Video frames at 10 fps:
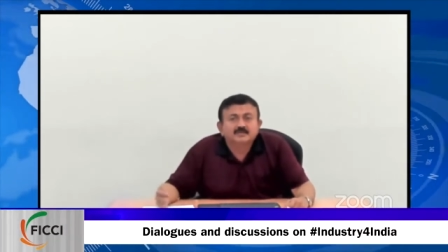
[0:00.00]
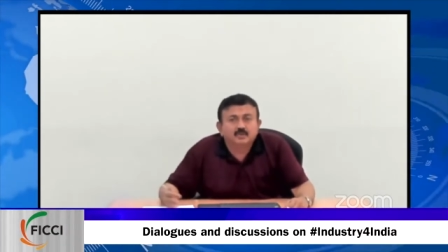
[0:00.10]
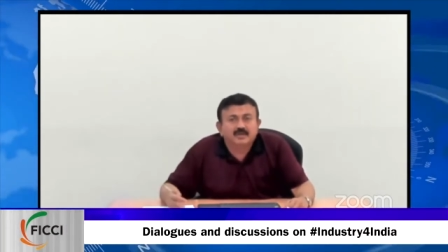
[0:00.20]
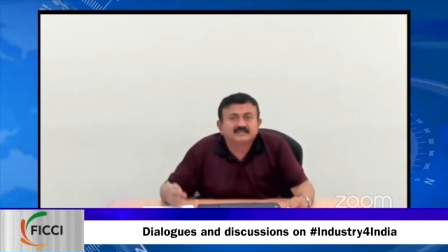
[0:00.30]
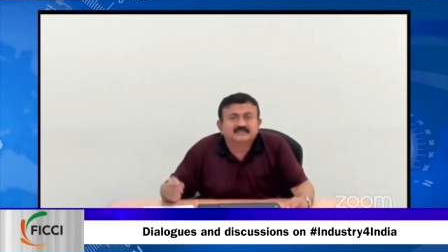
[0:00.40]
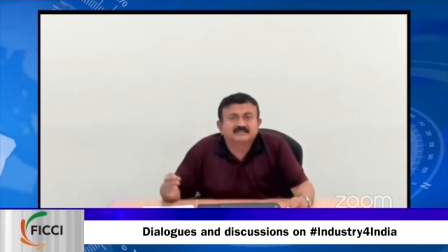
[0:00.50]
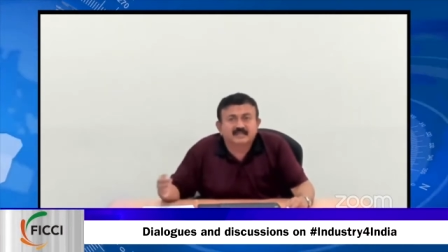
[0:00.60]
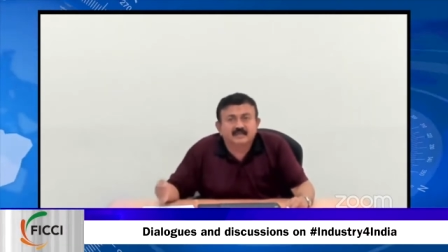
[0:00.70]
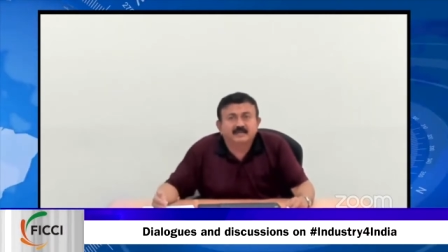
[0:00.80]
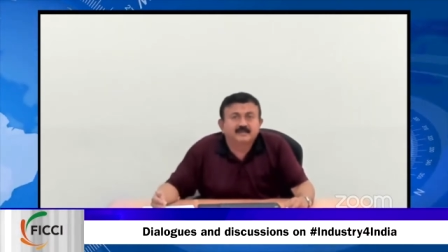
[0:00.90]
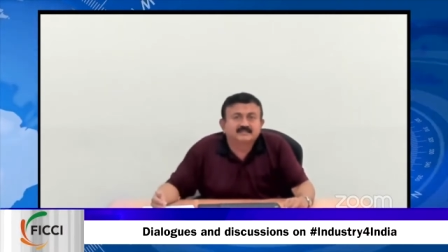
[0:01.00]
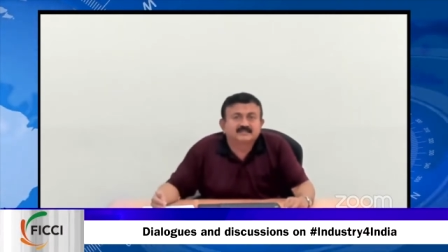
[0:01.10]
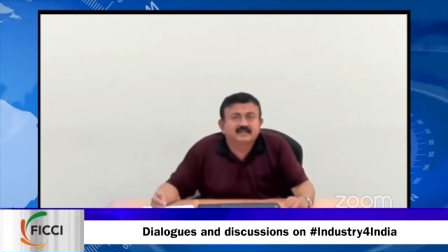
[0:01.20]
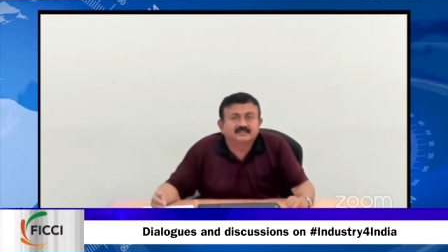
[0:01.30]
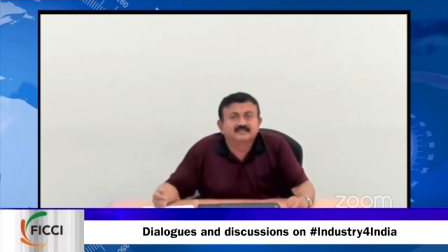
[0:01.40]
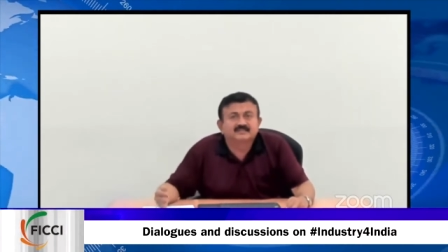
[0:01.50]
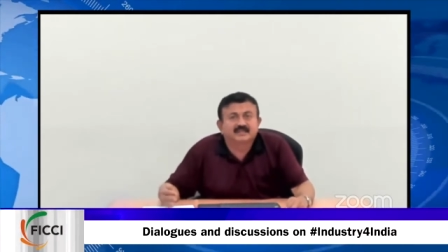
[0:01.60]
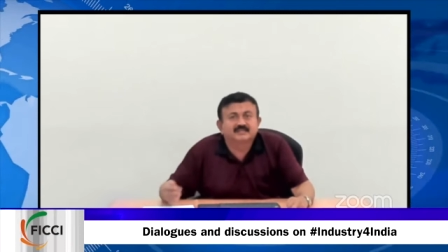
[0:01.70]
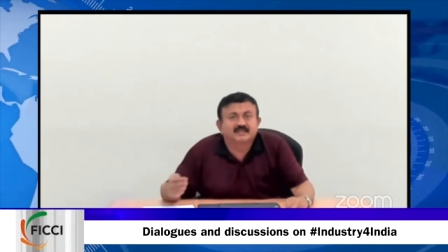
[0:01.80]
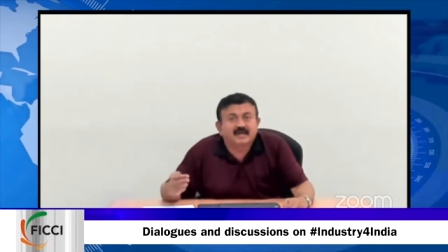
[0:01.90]
So it is still in discussion
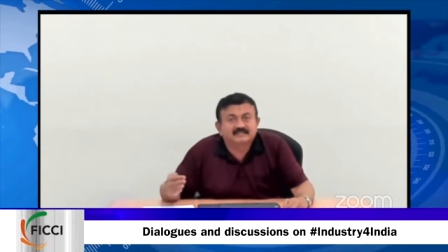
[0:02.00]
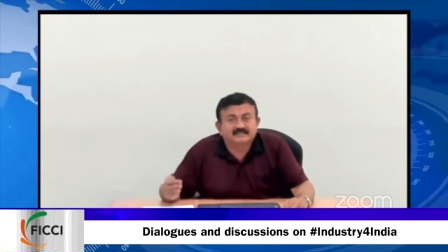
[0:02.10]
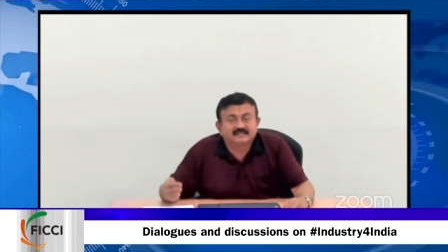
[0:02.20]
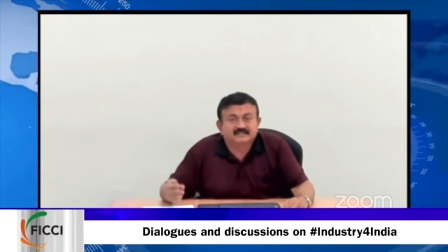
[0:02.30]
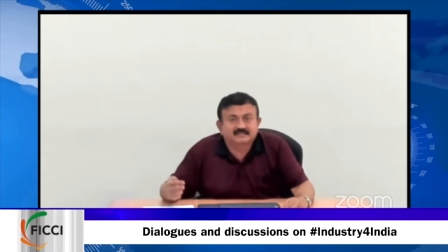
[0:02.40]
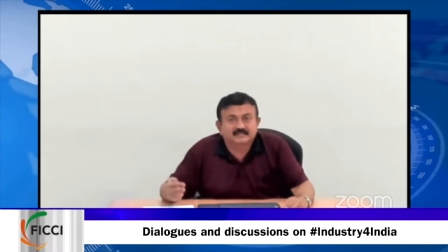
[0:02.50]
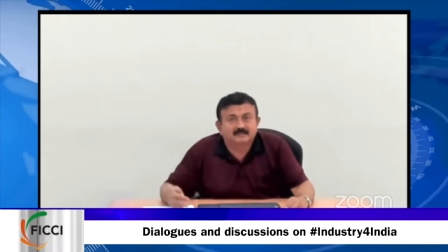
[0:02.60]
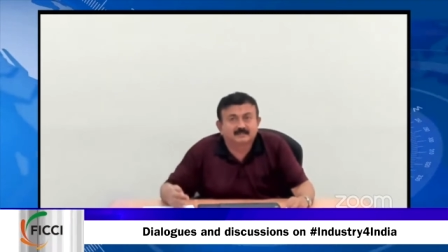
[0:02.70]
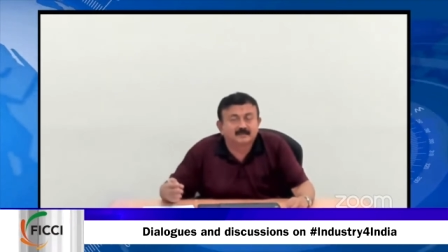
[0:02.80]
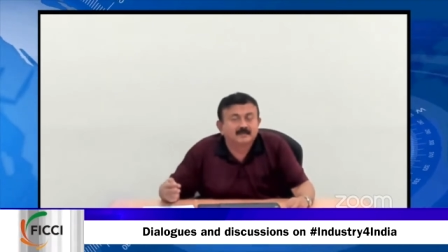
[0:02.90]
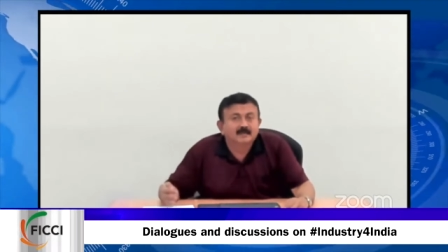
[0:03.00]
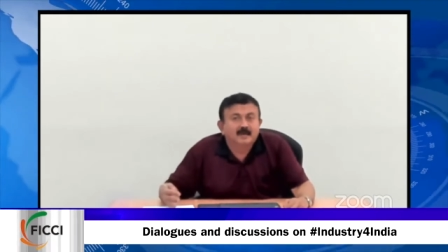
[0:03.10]
stage. Last six, uh,